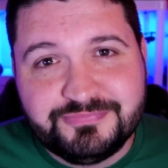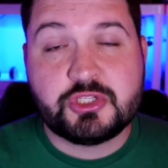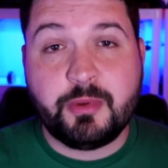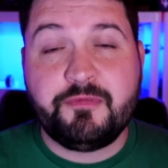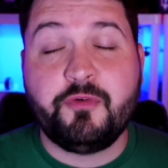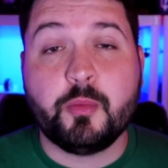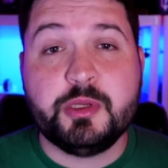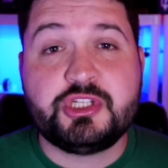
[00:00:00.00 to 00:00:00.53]
So
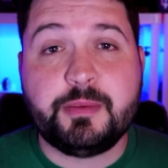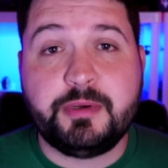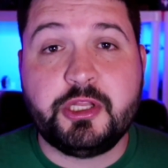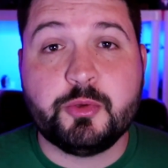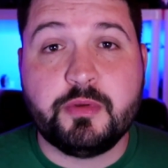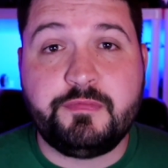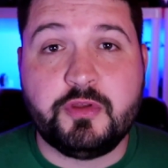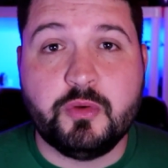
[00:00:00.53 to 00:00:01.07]
before we jump into
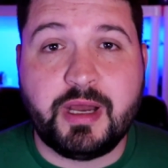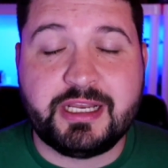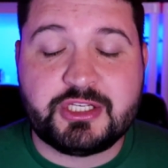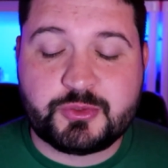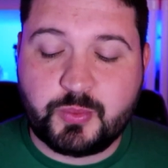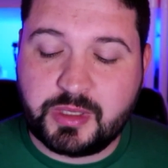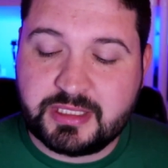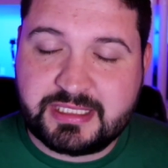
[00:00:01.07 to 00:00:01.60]
the review, I
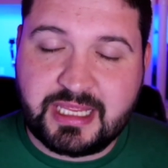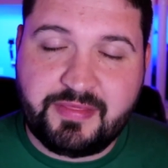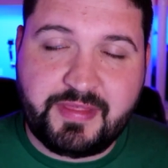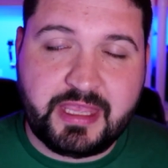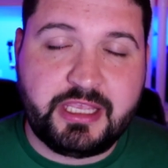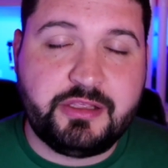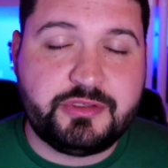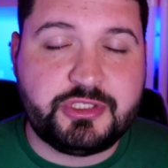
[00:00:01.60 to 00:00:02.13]
just want to say
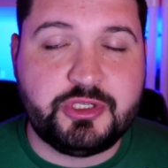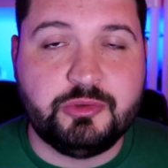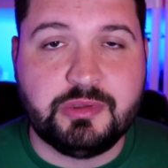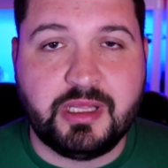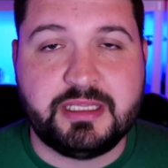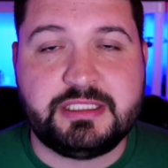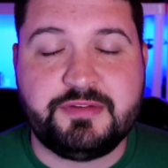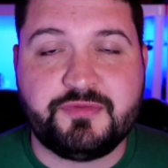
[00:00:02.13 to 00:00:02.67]
thank you to
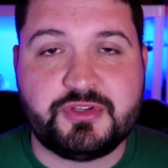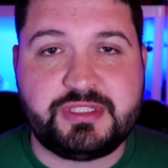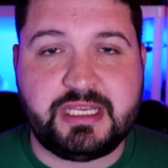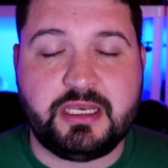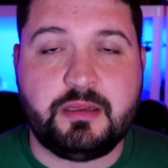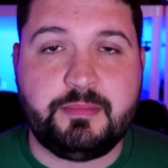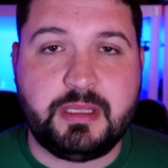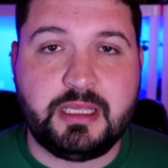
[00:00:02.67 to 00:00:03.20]
Ulanzi for
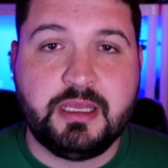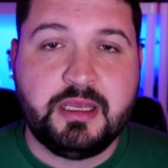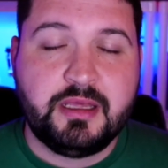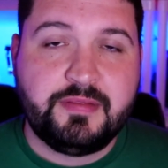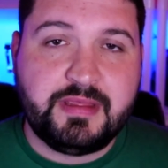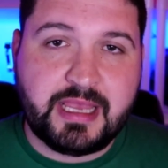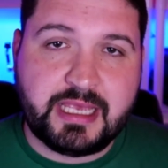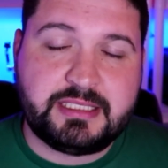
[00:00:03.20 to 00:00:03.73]
sending me
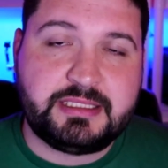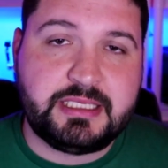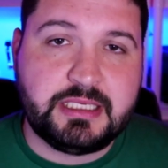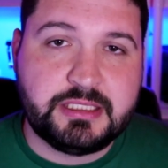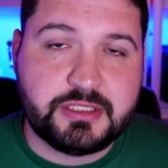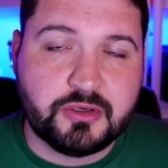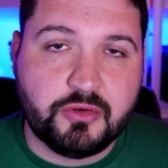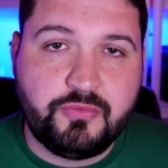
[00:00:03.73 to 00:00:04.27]
the
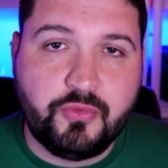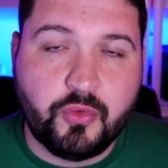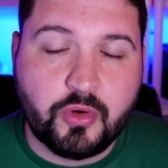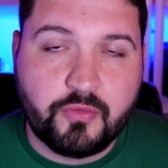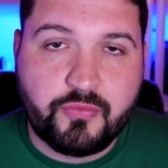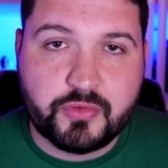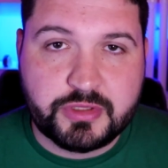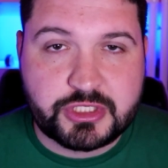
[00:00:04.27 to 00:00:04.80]

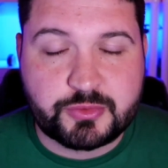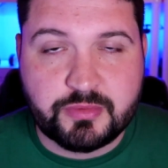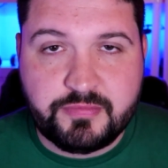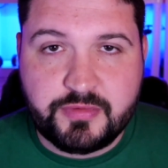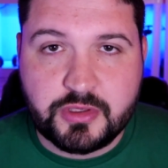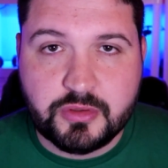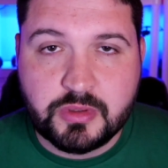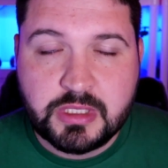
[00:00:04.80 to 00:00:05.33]
ST04 for this
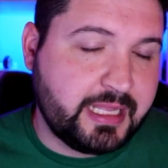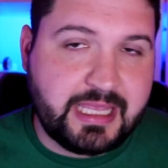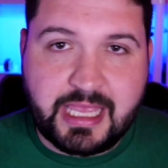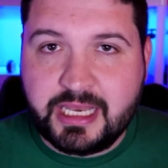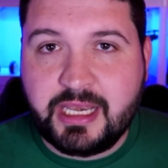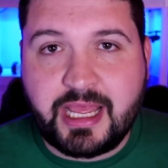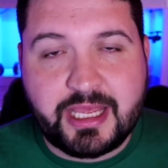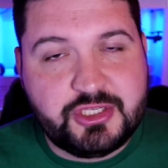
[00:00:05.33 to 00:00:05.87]
review.
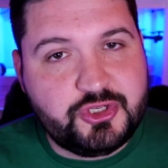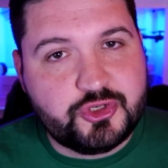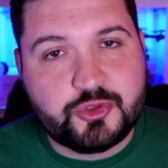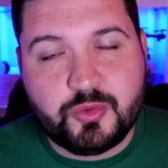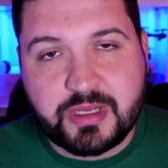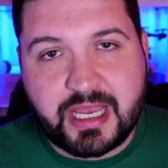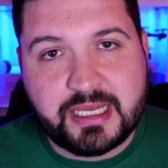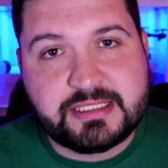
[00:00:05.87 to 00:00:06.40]
Again, as
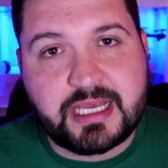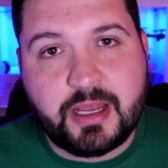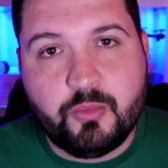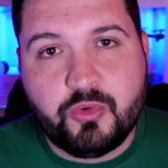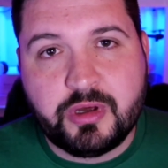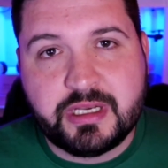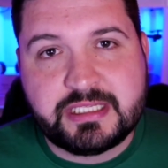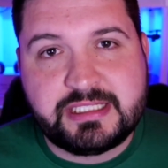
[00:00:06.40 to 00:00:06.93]
usual, guys, I
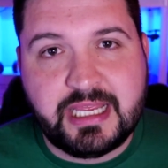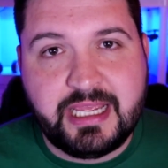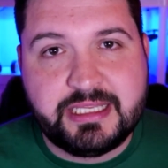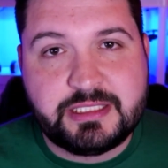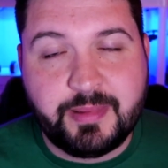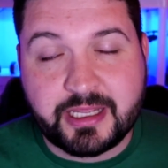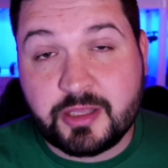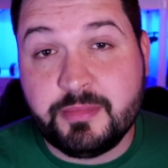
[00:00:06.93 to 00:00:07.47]
want to say
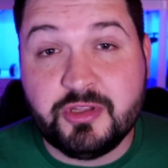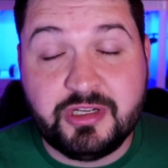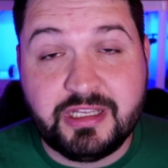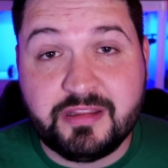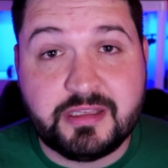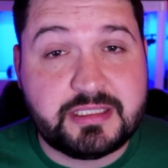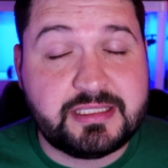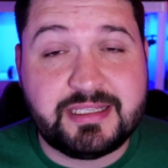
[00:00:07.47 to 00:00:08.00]
to my
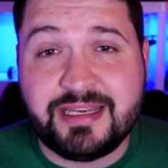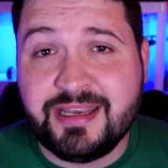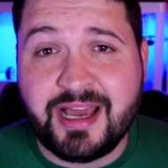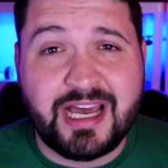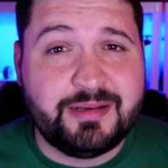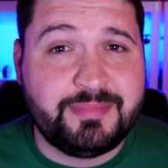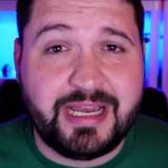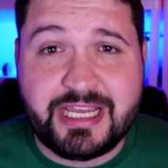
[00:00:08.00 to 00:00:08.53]
community, this is a
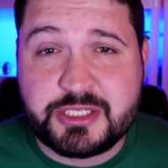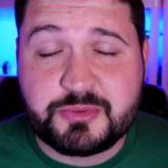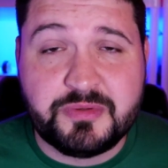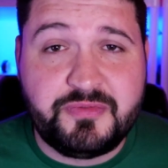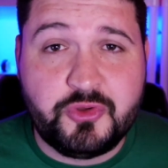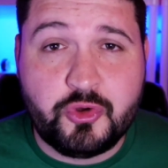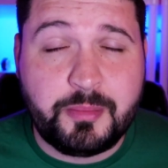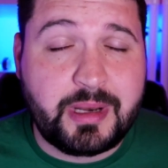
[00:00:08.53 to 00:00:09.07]
non-biased
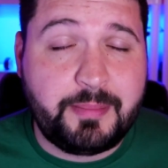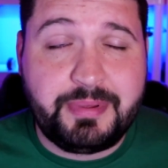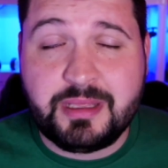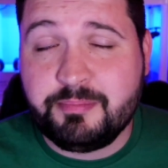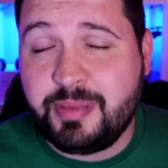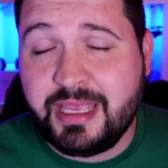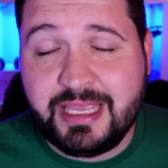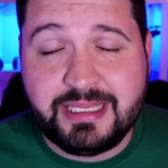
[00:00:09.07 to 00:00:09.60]
review. I'm not
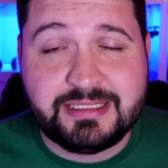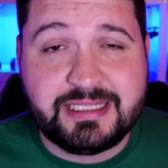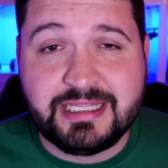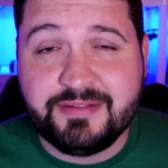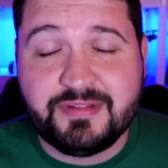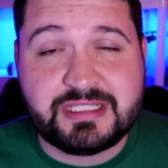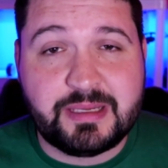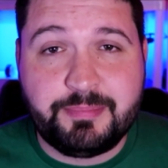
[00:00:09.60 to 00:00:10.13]
being paid to
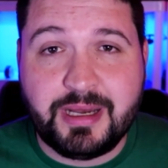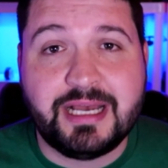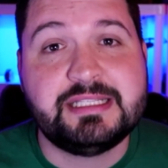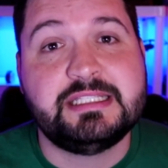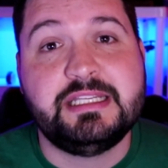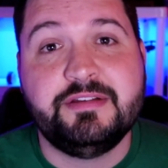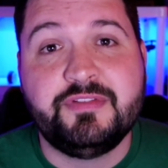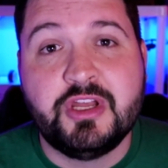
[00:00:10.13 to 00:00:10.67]
give this a
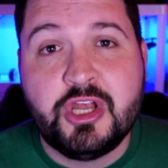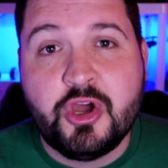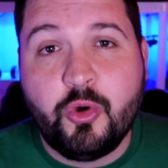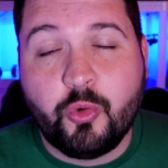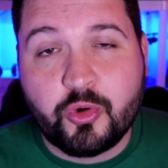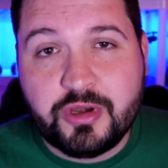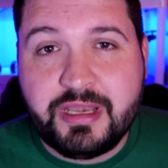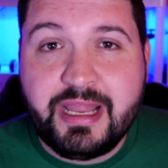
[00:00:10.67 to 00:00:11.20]
positive
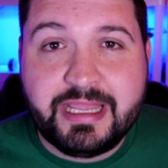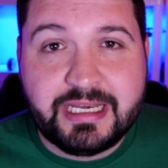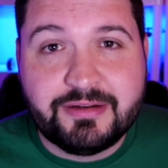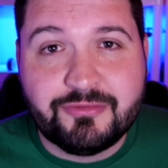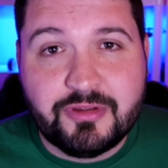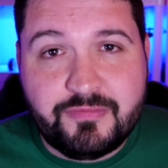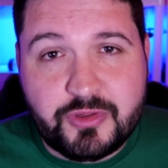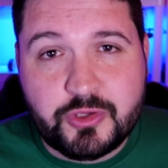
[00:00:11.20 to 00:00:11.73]
or a
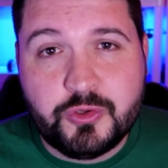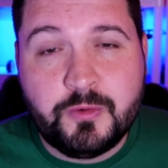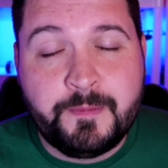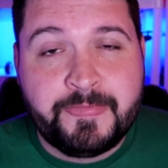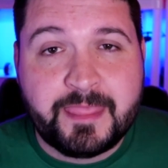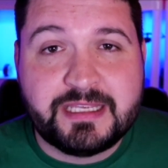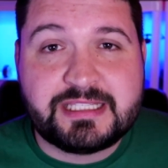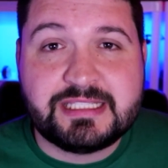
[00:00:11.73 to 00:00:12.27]
negative review.
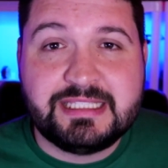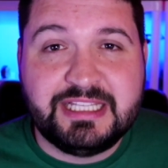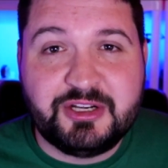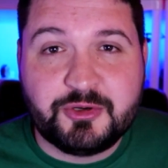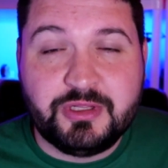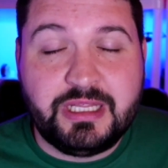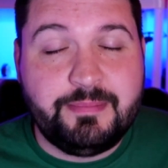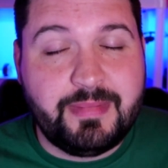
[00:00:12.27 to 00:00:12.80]
This is
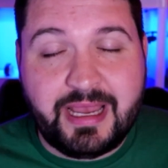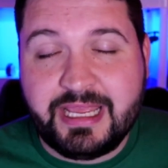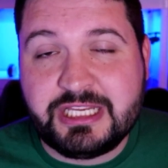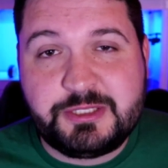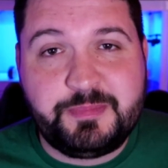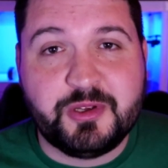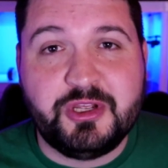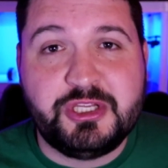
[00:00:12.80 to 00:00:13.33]
literally my
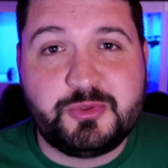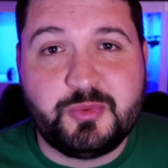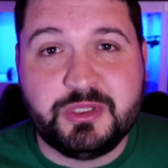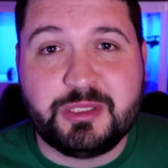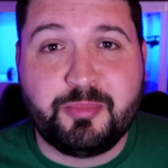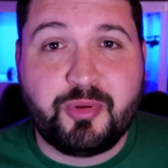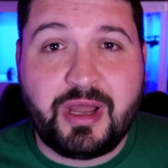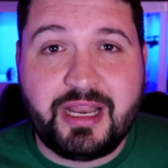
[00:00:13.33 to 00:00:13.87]
experience with
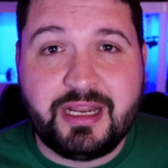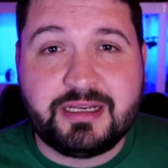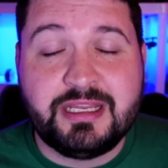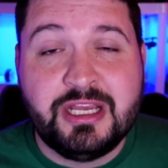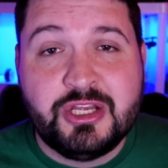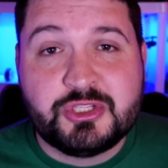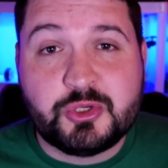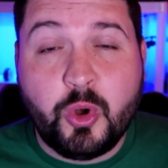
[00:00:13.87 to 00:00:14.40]
the product.
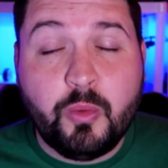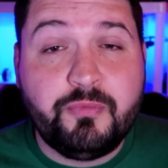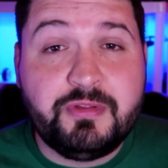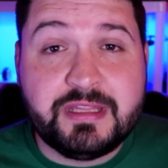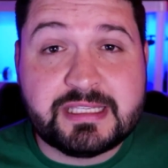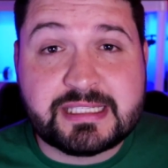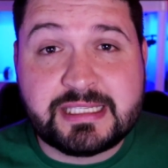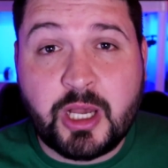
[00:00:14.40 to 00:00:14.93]
So
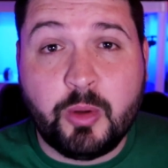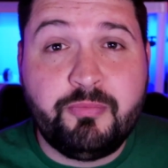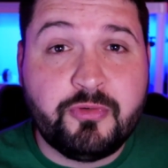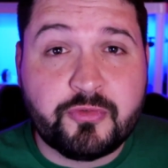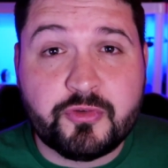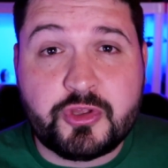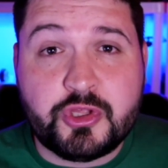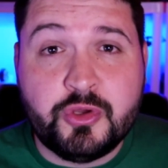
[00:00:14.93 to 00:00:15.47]
hopefully this is helpful
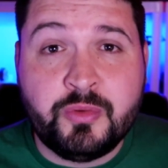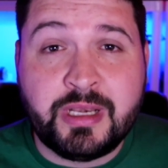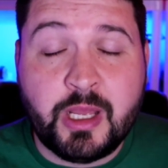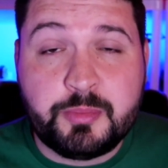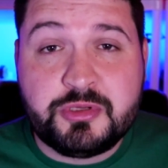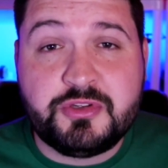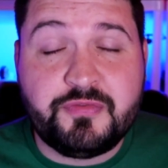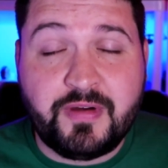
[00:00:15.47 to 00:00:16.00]
for you and
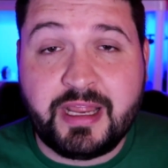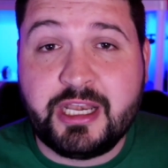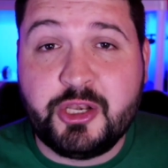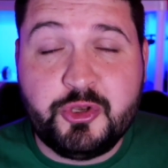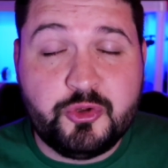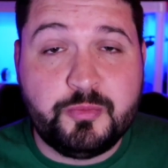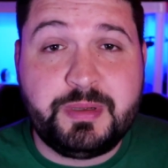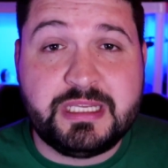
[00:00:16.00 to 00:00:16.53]
helps you find a
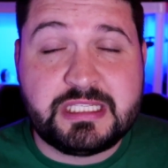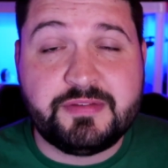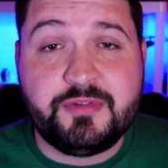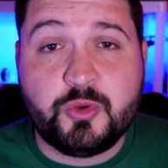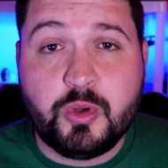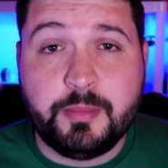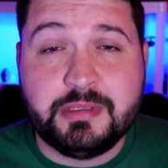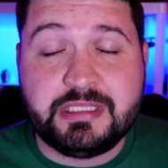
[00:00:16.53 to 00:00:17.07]
new piece of
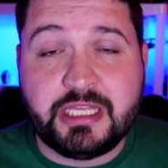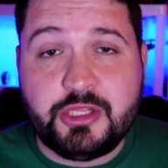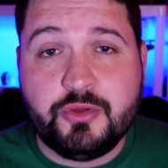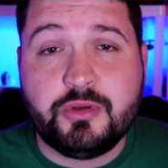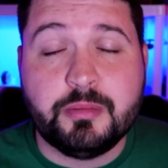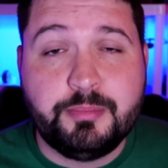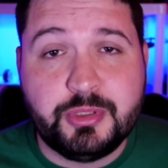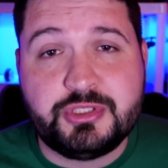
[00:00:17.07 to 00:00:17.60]
equipment that
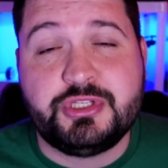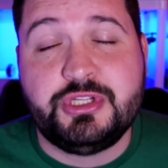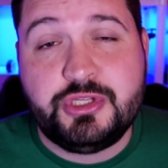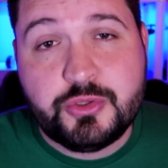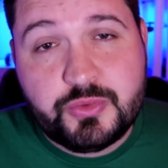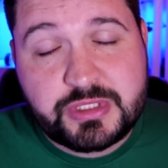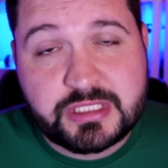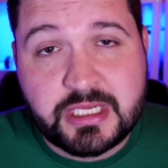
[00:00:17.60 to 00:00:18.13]
you can put to
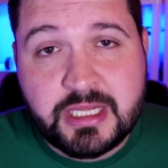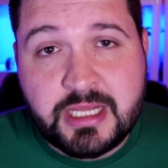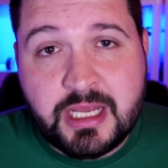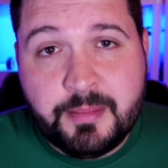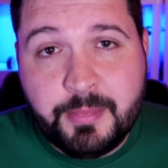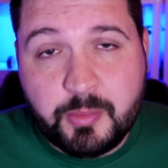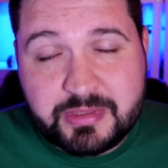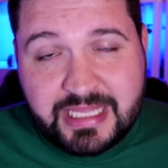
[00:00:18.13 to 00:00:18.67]
use.
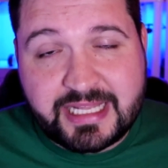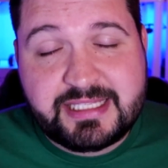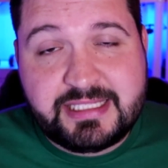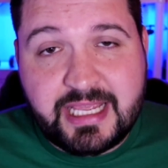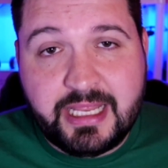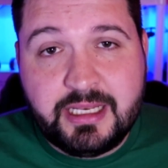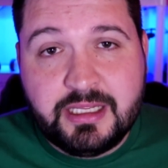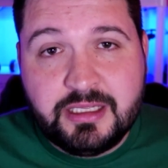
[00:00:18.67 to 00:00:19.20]
But with that
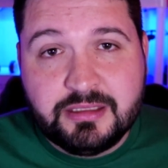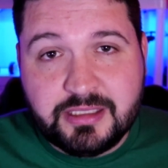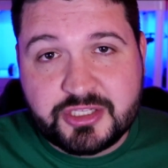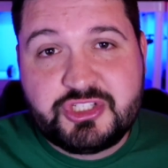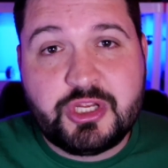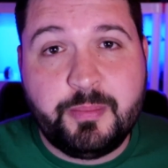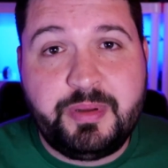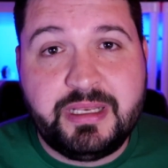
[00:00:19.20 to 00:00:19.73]
said,
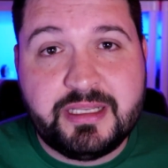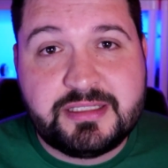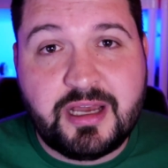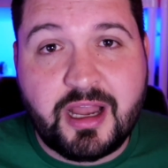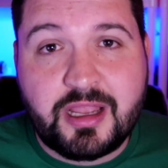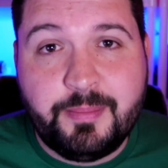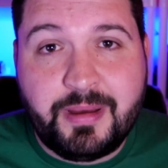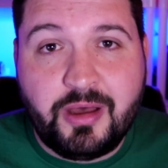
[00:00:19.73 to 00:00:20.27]
let's jump in and
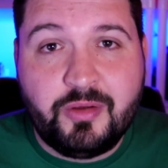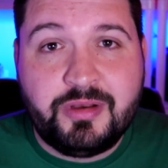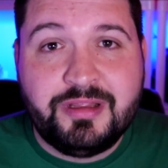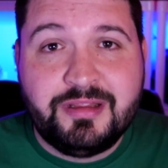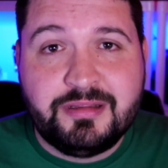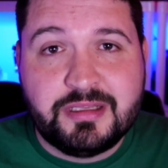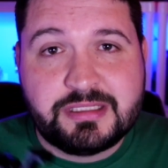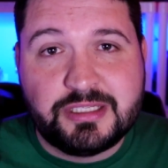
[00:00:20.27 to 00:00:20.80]
talk about
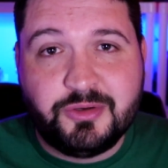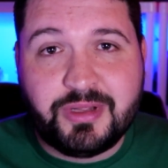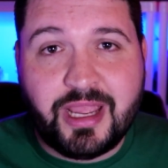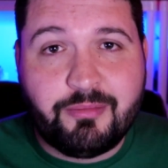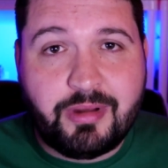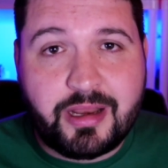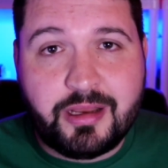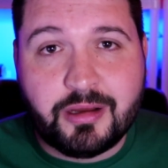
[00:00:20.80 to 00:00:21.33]
this little
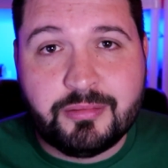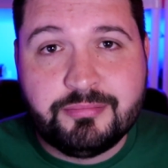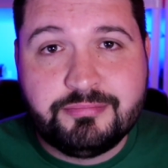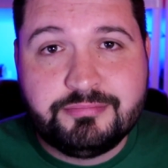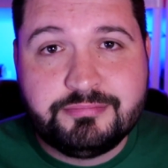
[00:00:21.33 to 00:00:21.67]
guy right here.